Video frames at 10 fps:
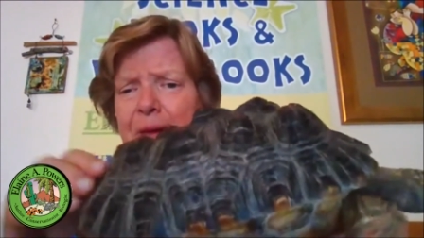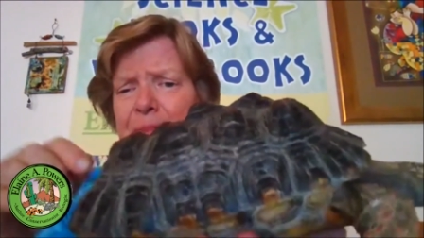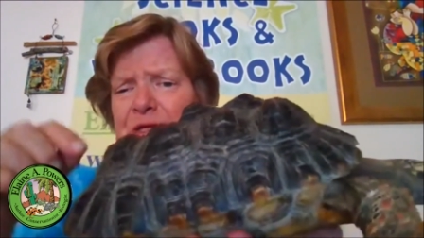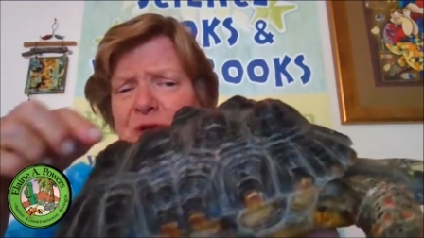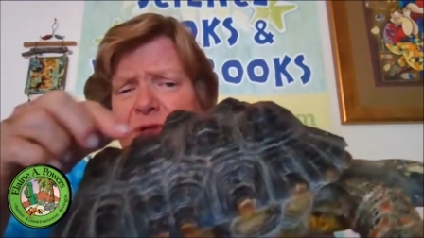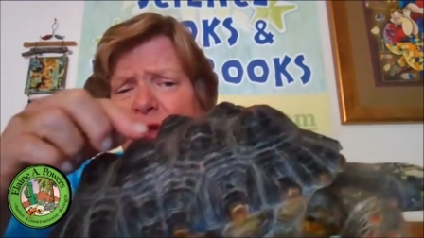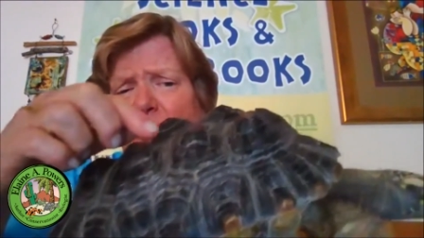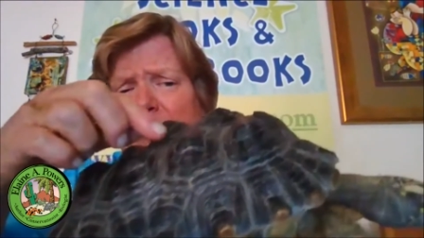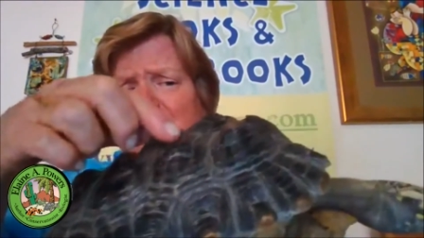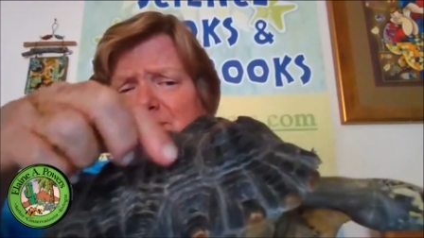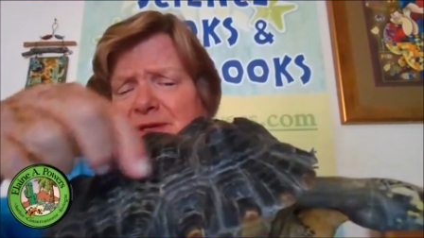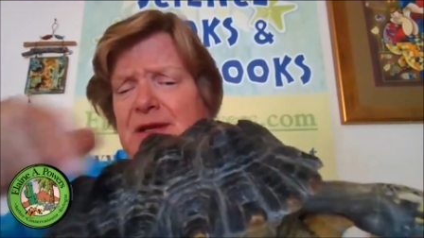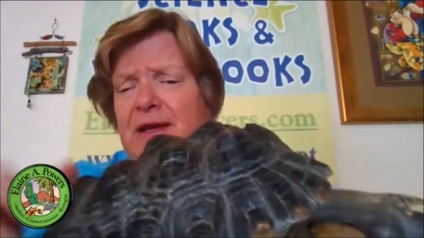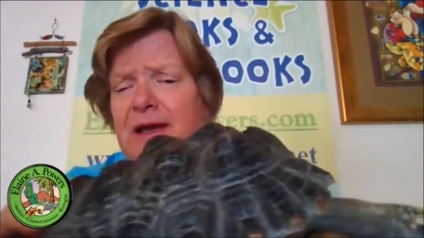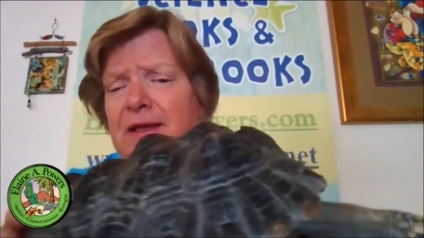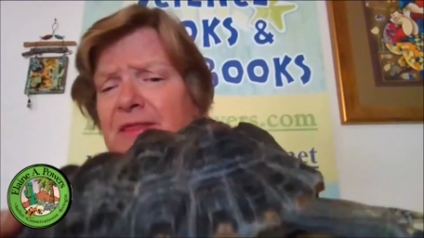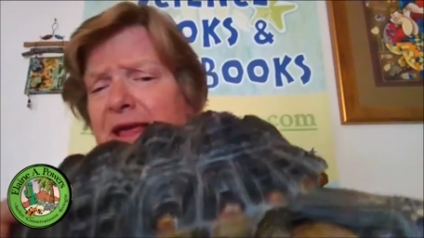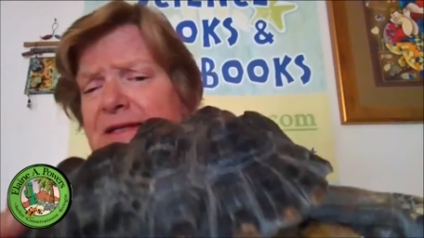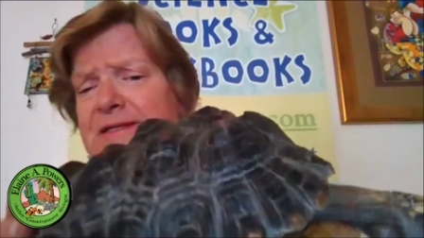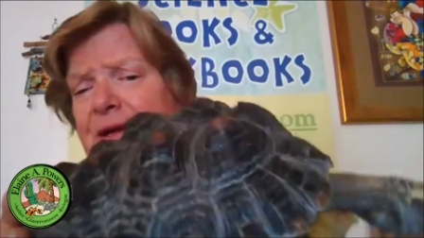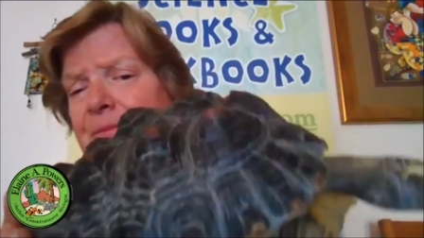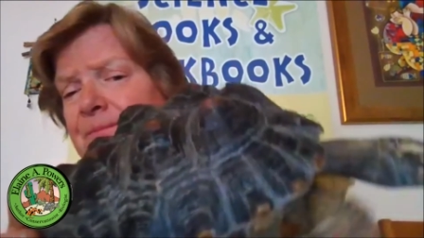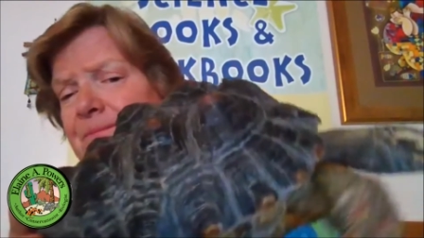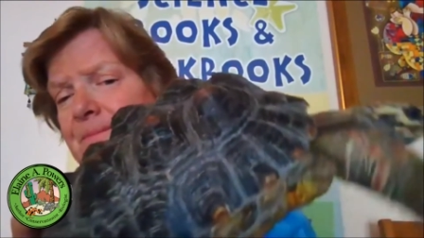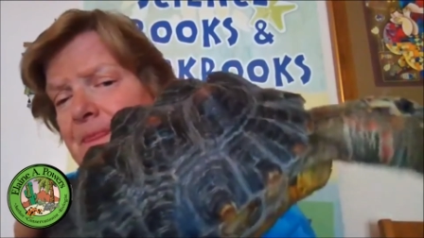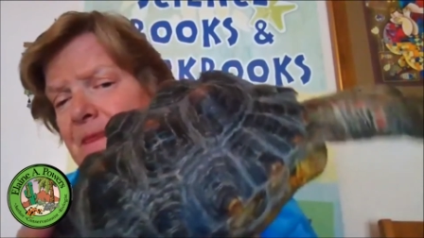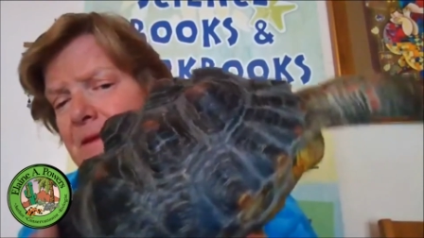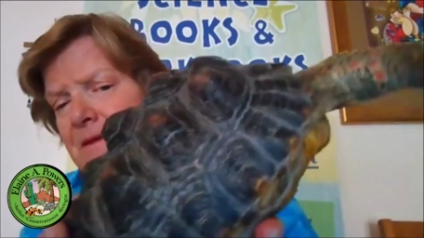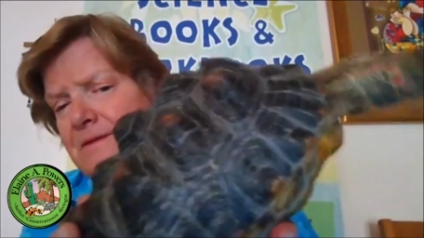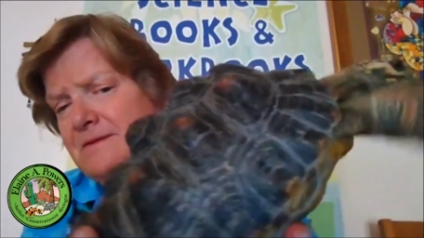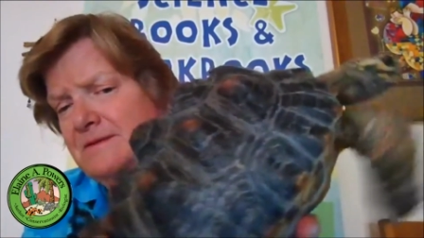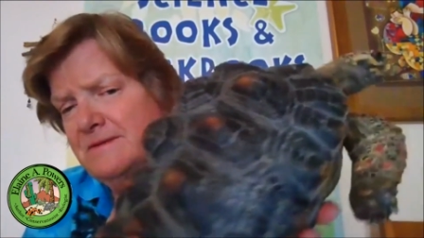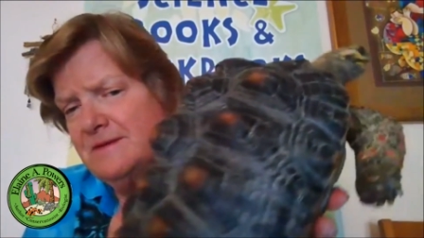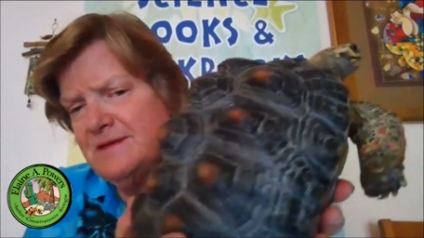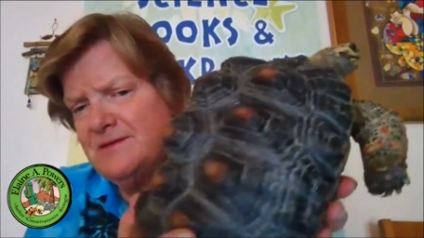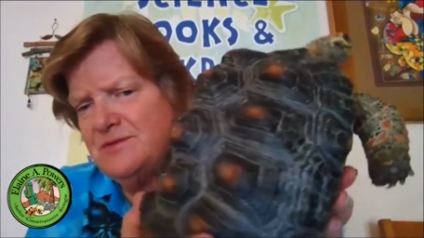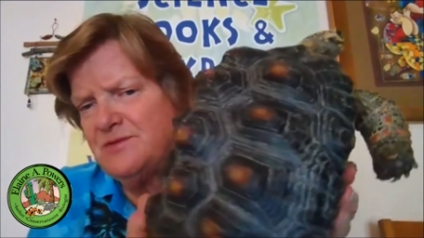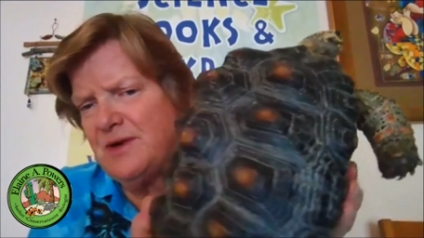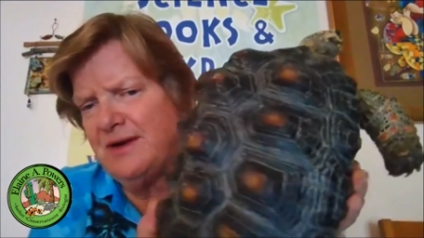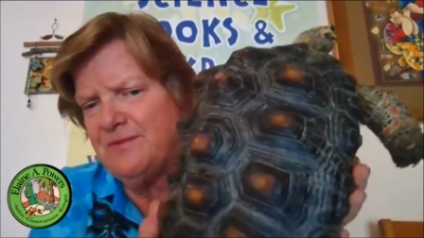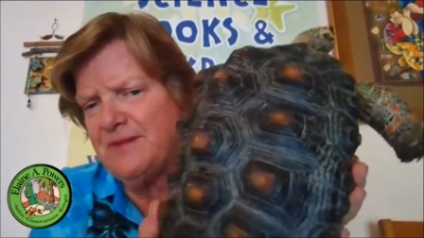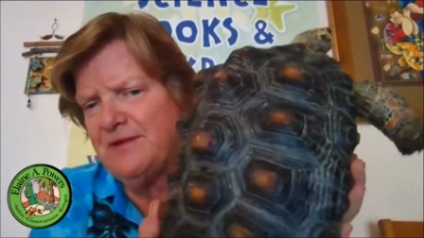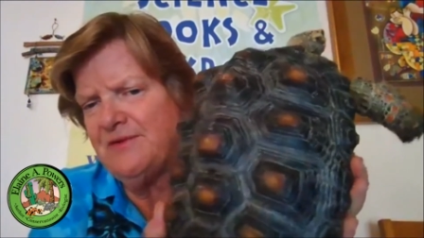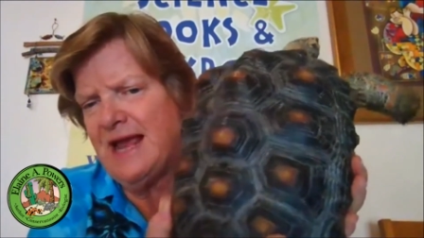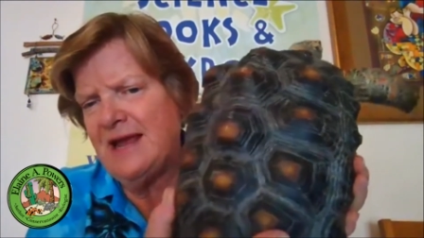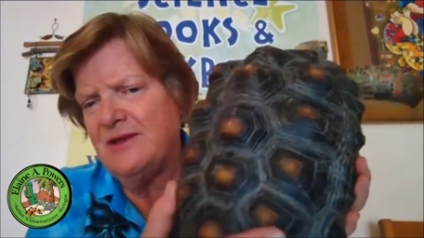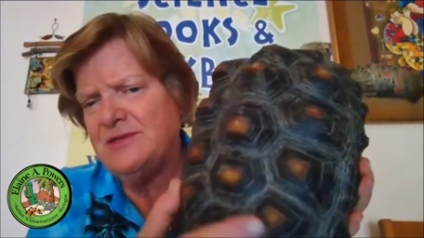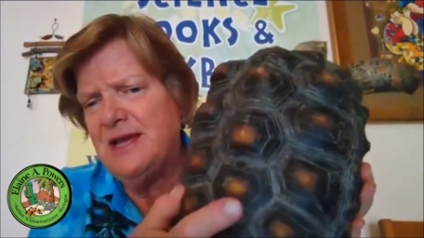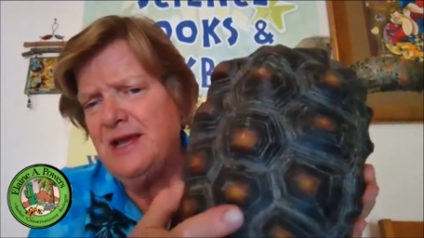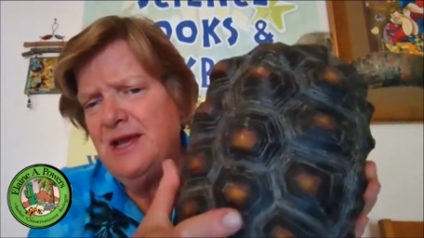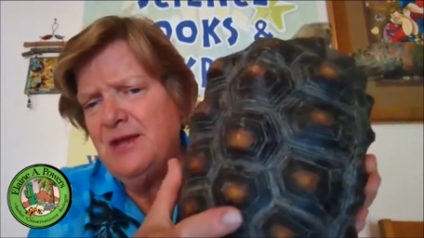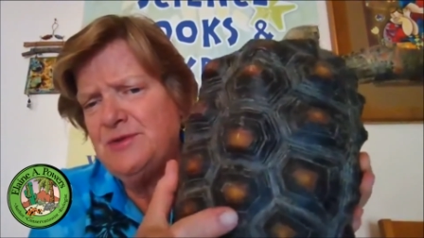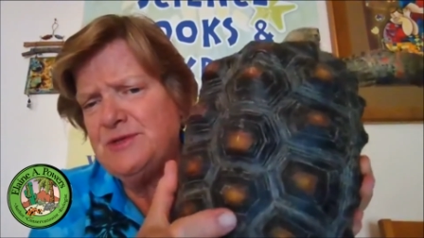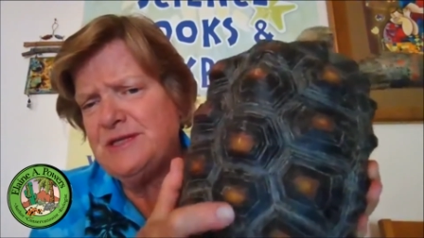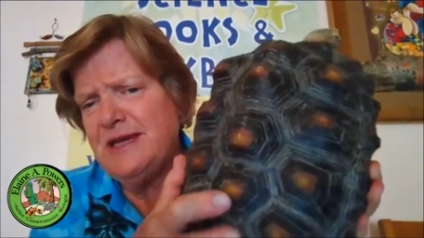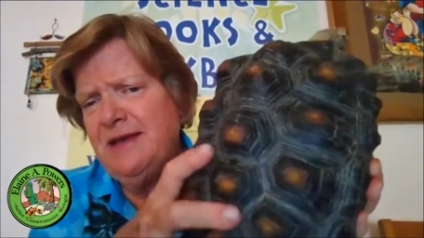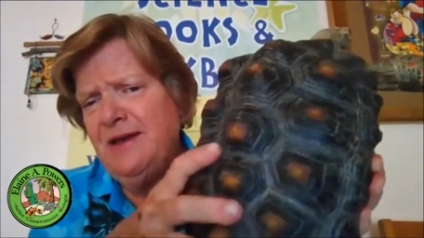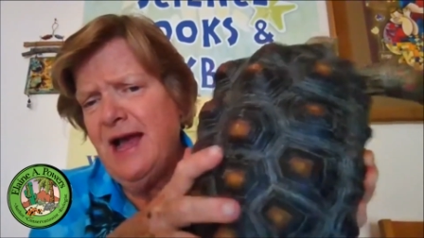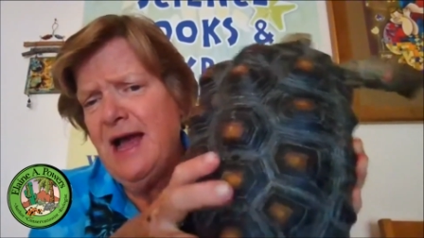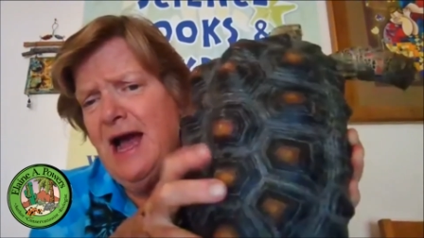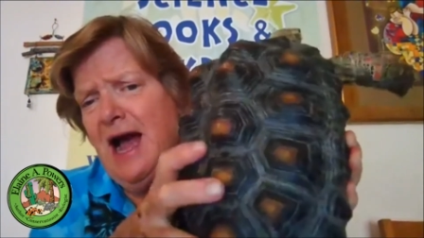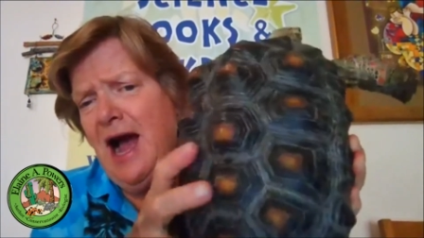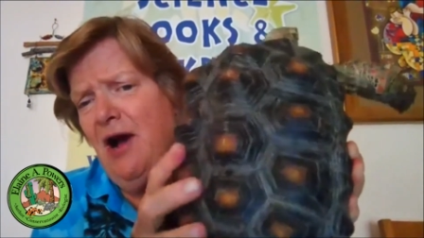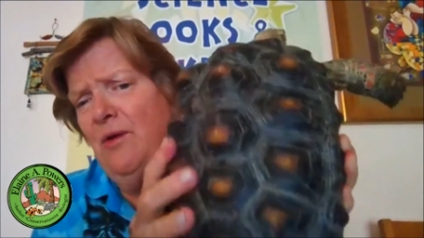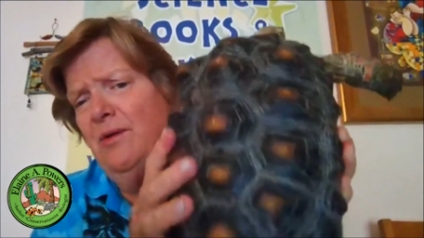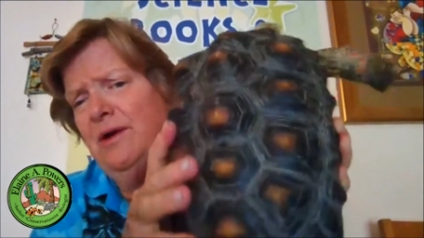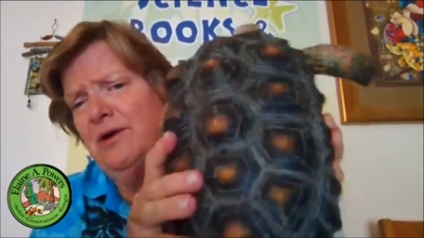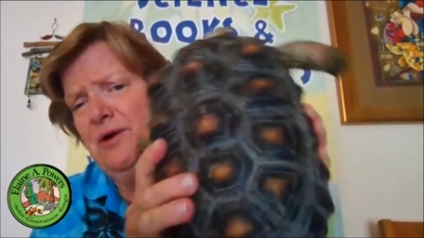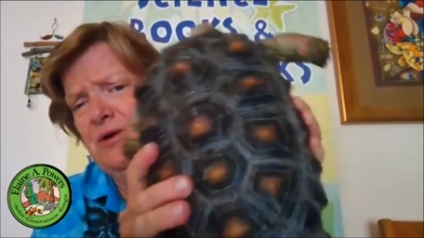But you'll notice that, you can try it from different angles. You see how her